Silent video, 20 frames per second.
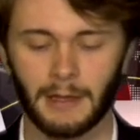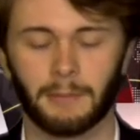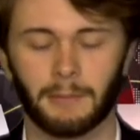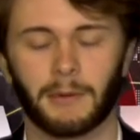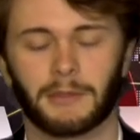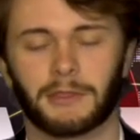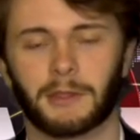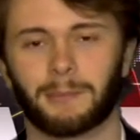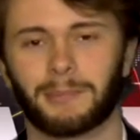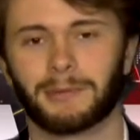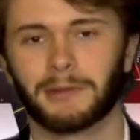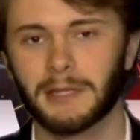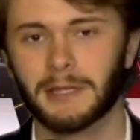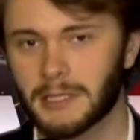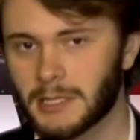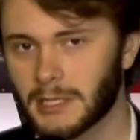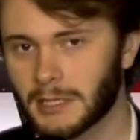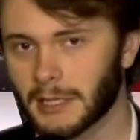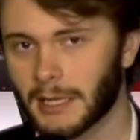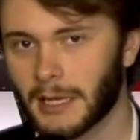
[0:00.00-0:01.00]
But the
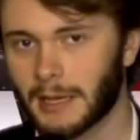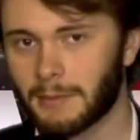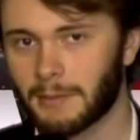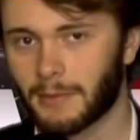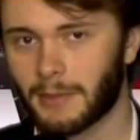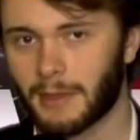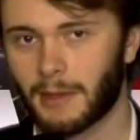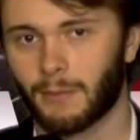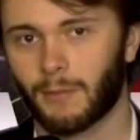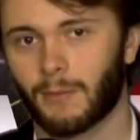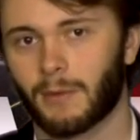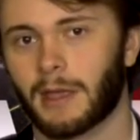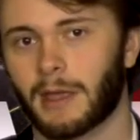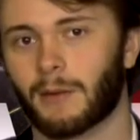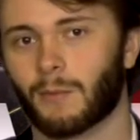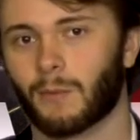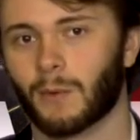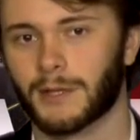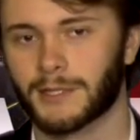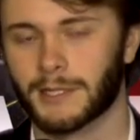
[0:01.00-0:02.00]
police claimed that
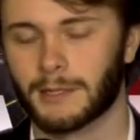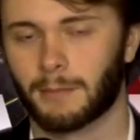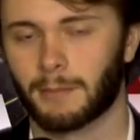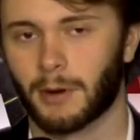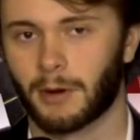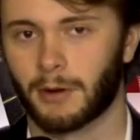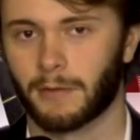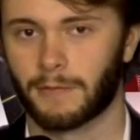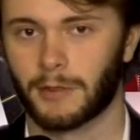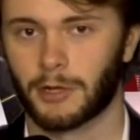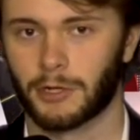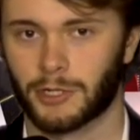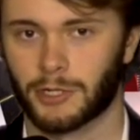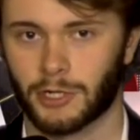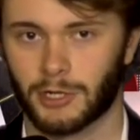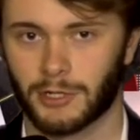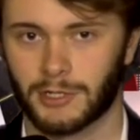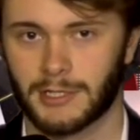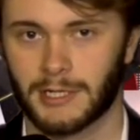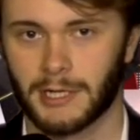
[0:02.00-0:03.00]
it wasn't part of their
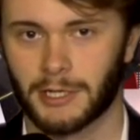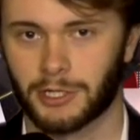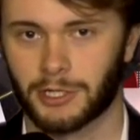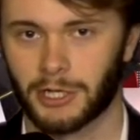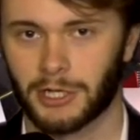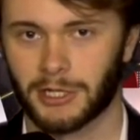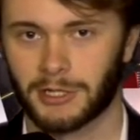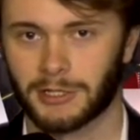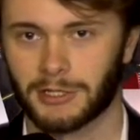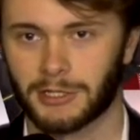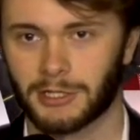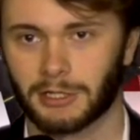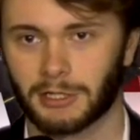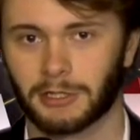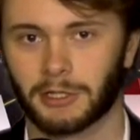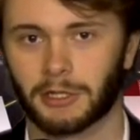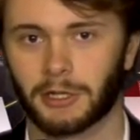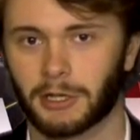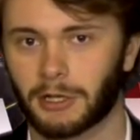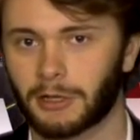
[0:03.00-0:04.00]
jurisdiction to
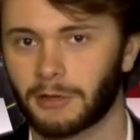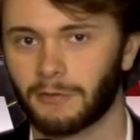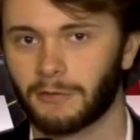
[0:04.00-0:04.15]
look